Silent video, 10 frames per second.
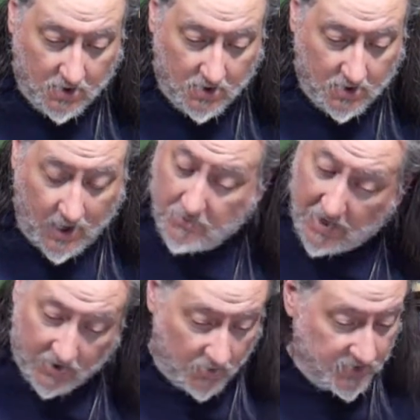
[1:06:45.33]
I'm not
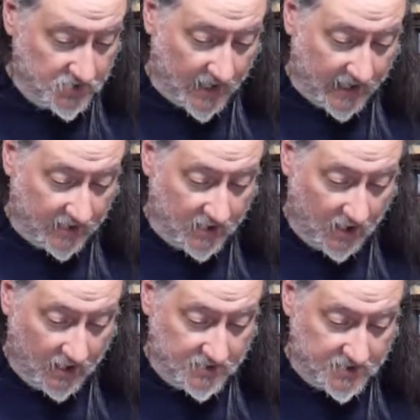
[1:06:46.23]
going to Dragon
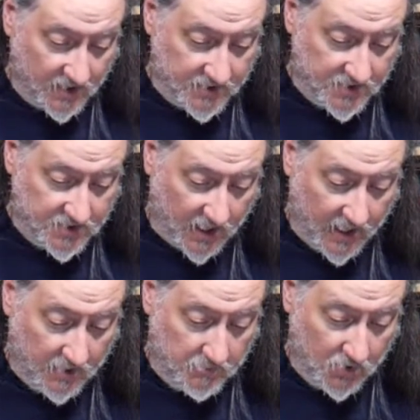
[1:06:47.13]
Con, Sausage. I
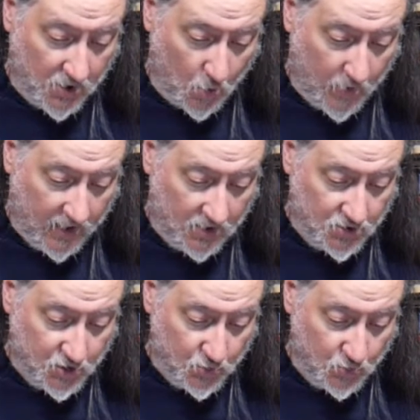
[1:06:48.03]
am going
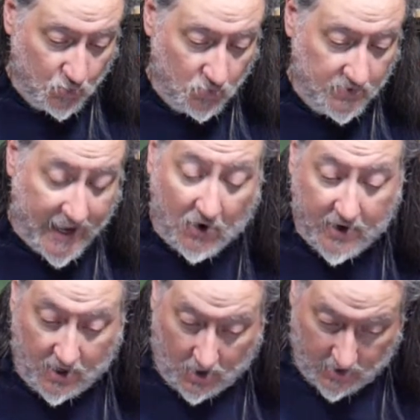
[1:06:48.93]
to
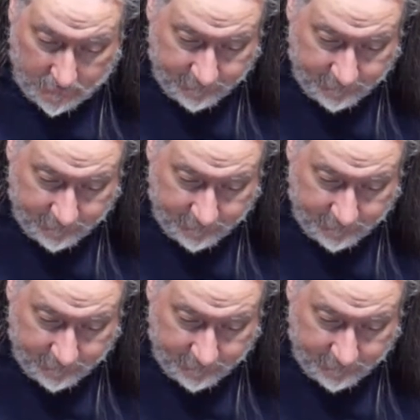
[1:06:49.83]
GaryCon.